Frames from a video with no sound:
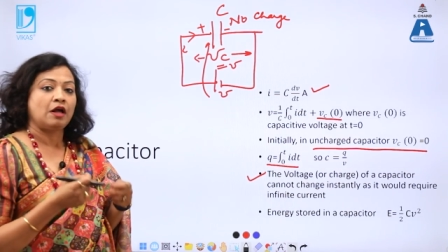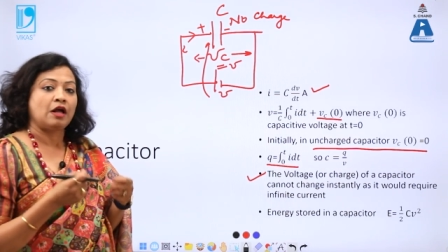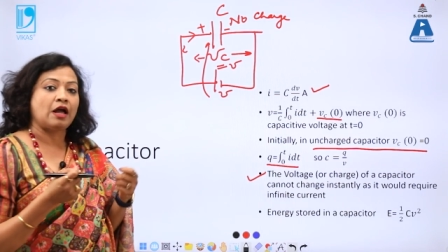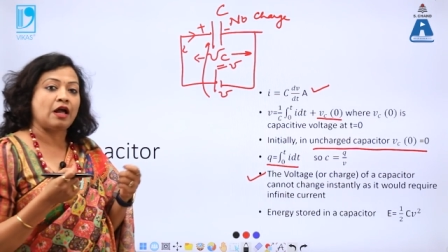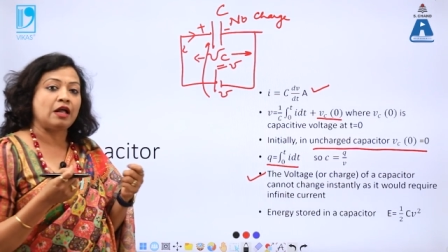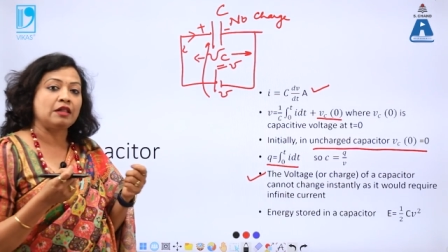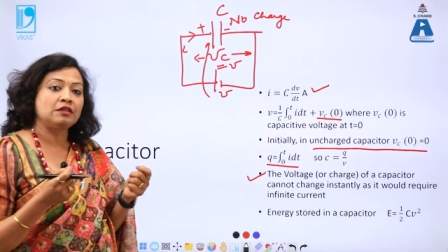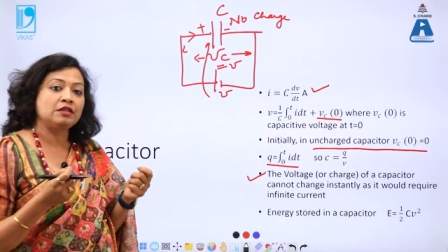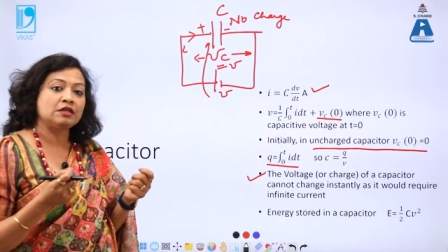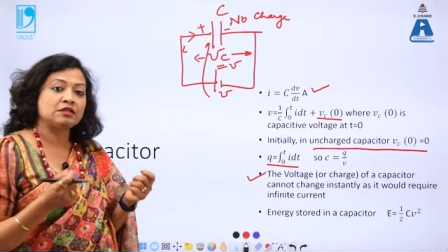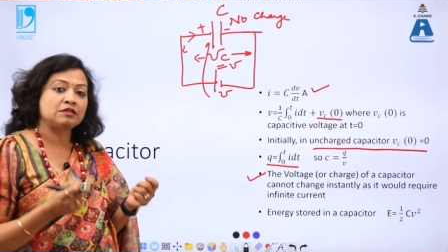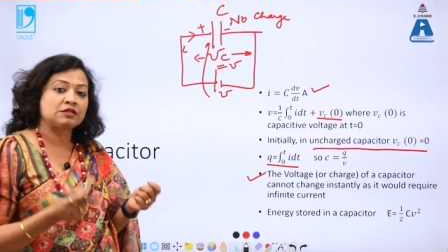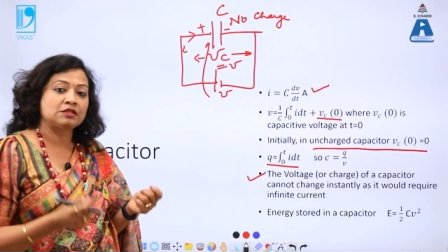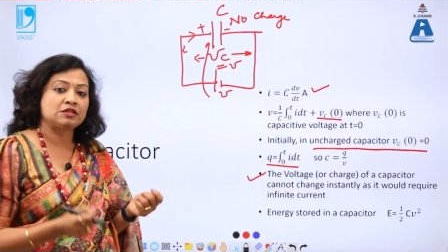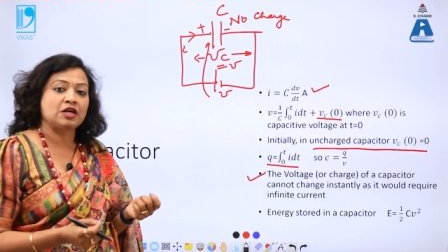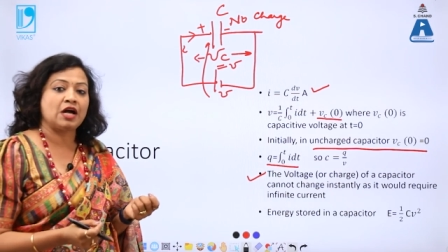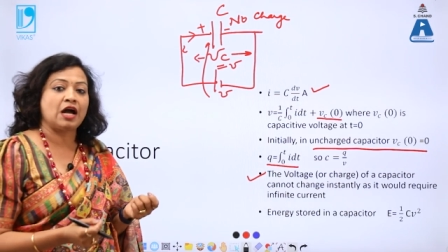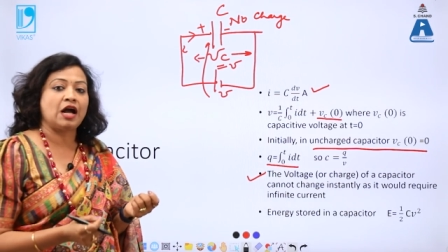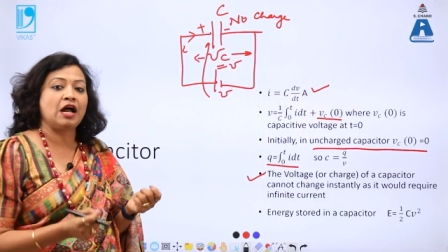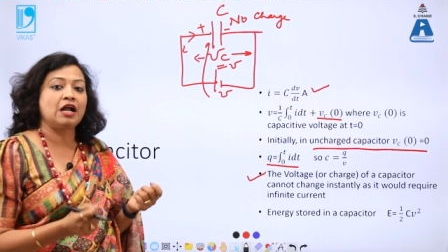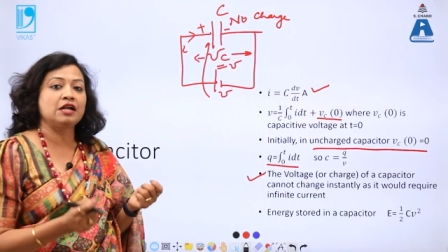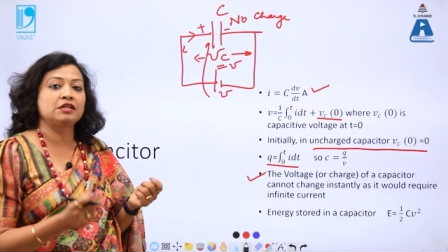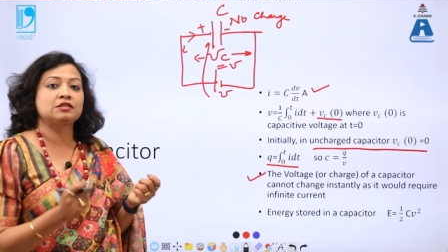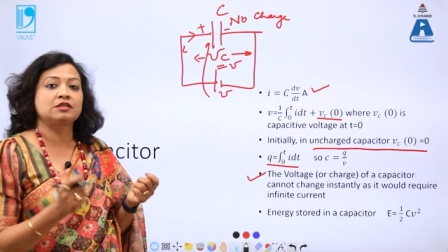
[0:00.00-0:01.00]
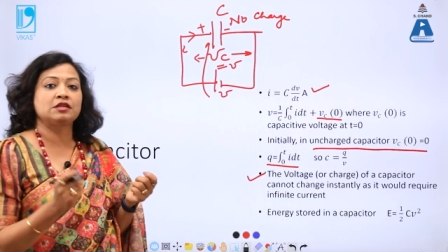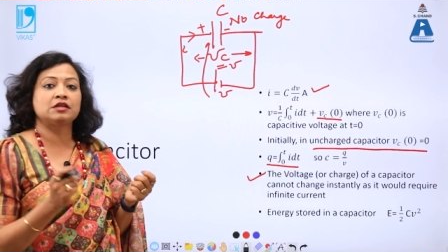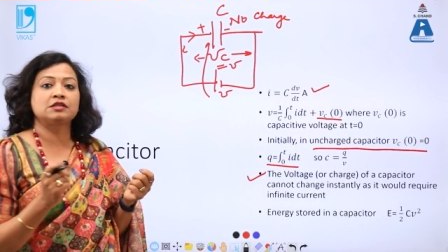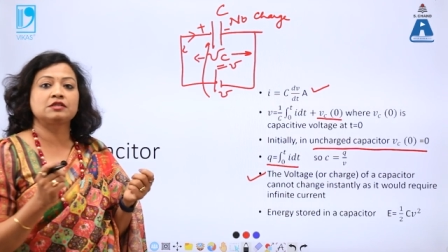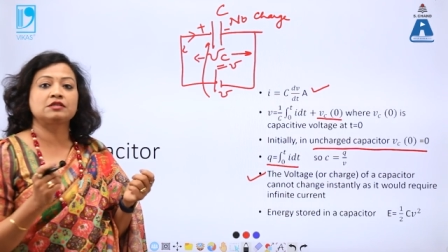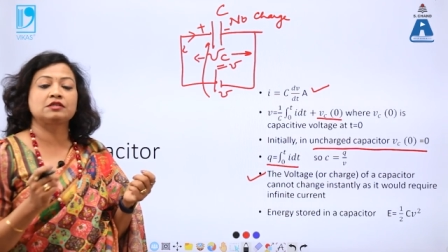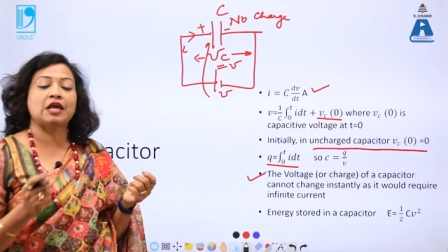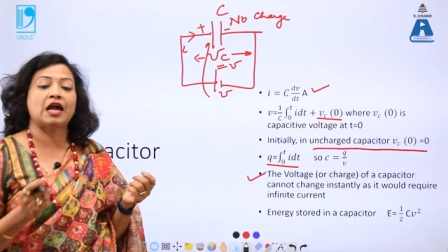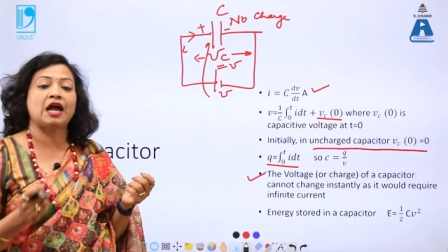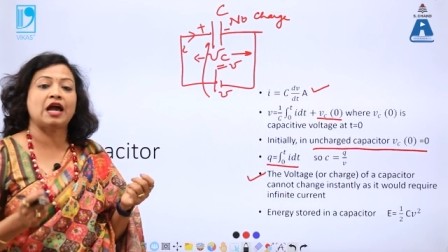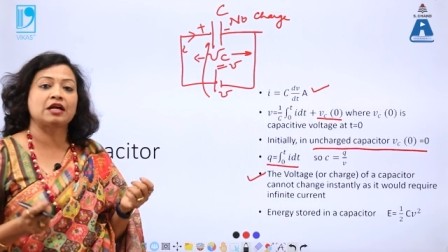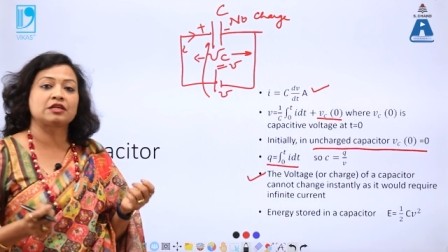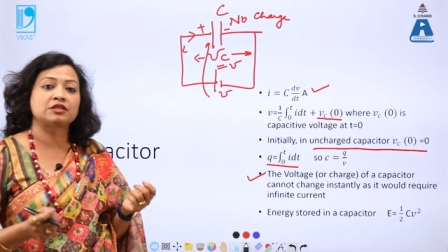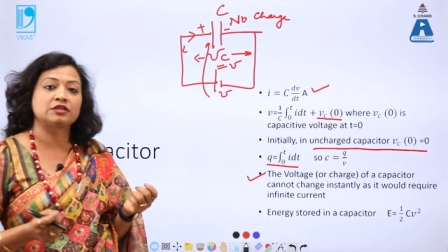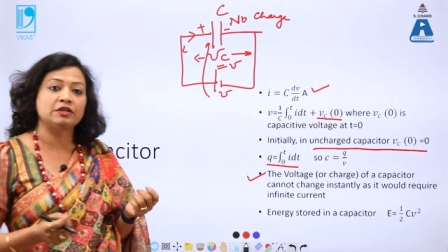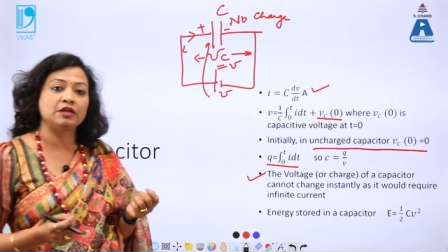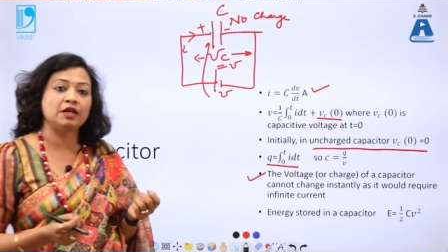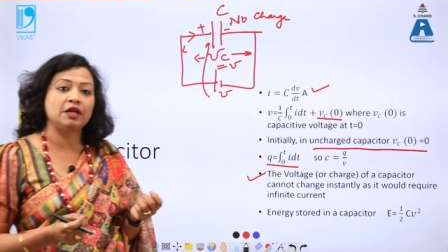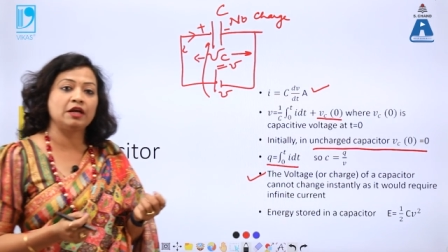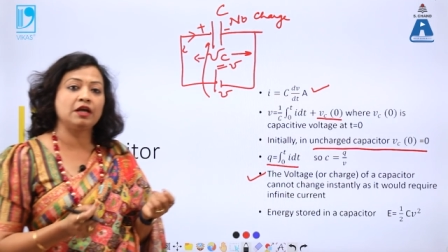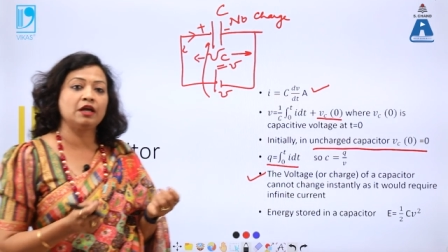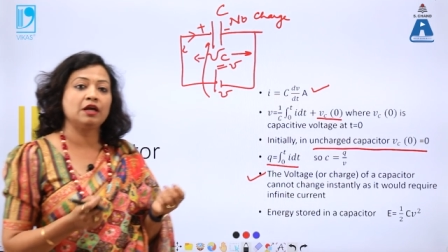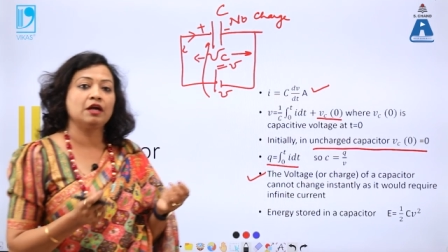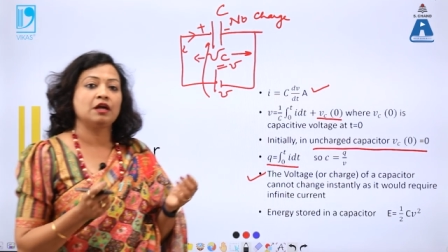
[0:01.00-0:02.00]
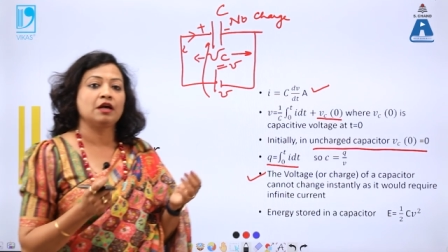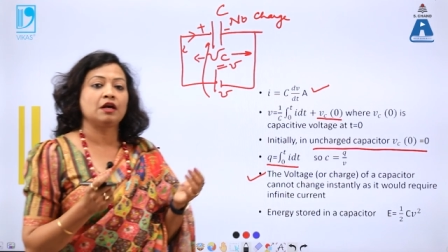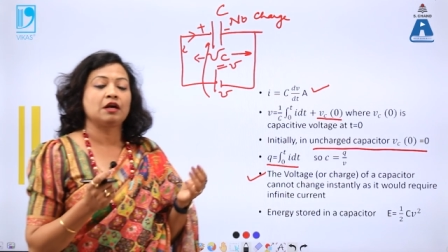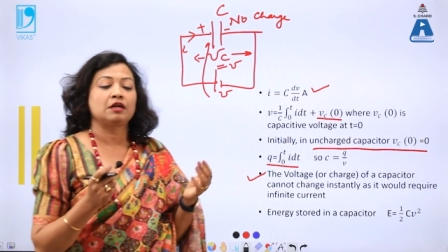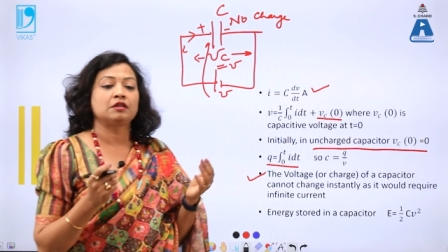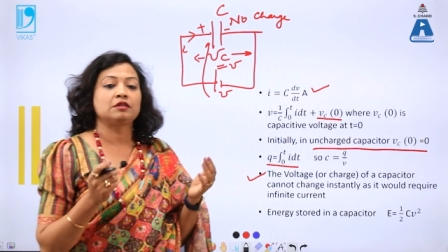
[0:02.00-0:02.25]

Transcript: and this charge is actually